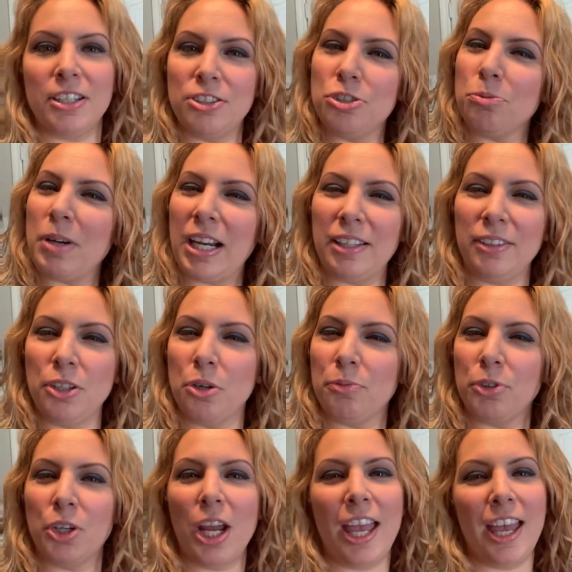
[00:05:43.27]
directly
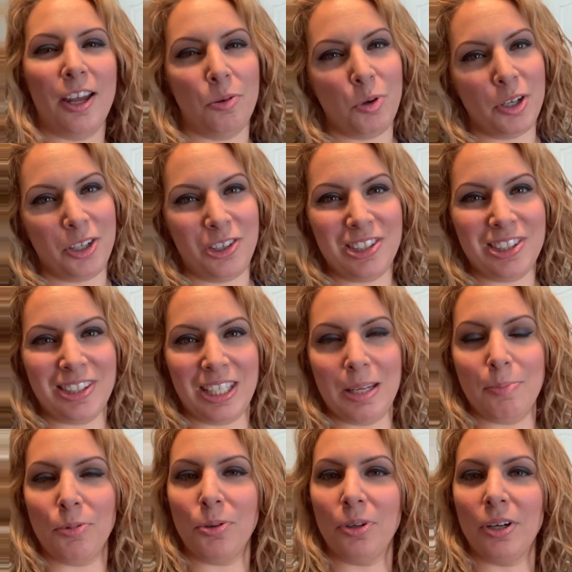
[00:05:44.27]
over your head while you
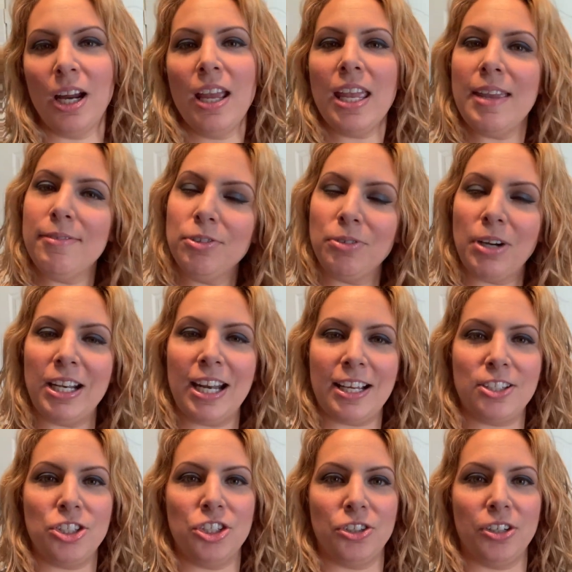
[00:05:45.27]
sleep, or even right
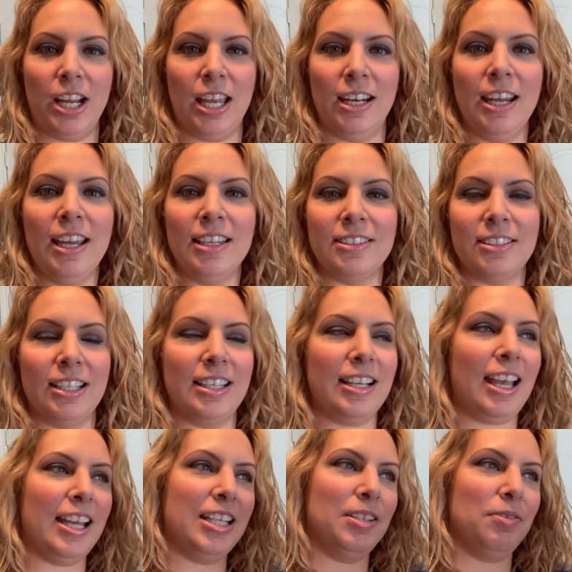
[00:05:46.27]
next to your head. So it
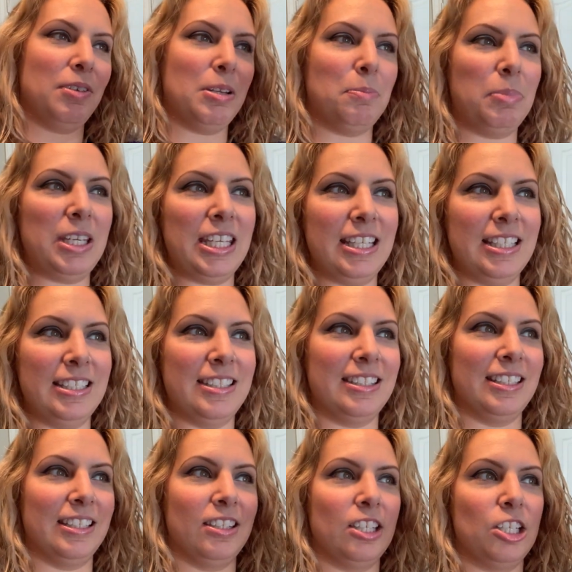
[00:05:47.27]
kind of impedes
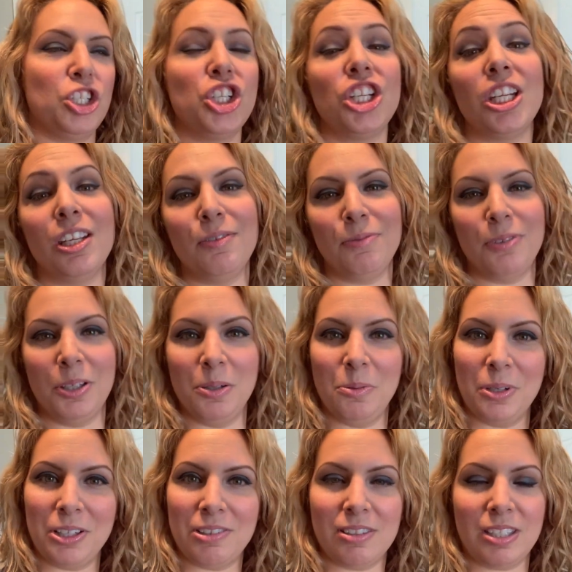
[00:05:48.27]
the chi flow
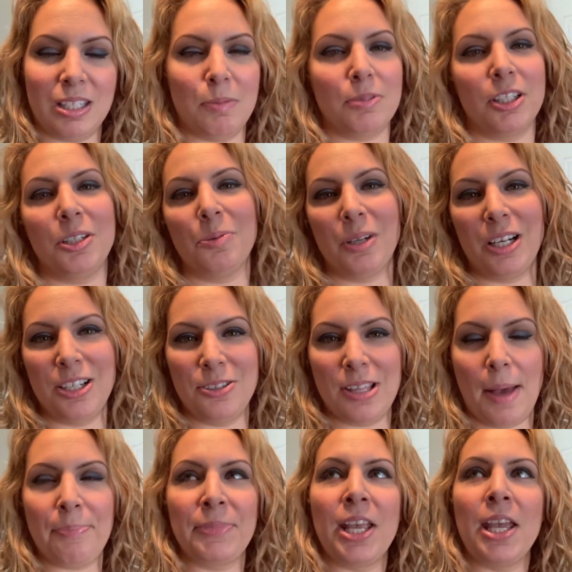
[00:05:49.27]
while you sleep. So you don't want to do
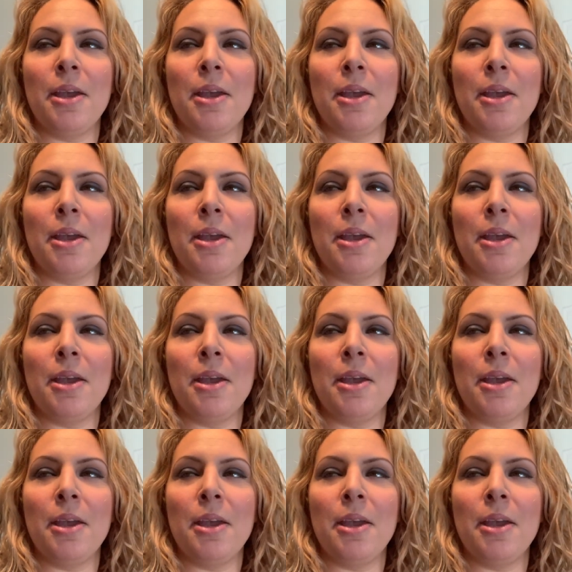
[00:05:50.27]
that.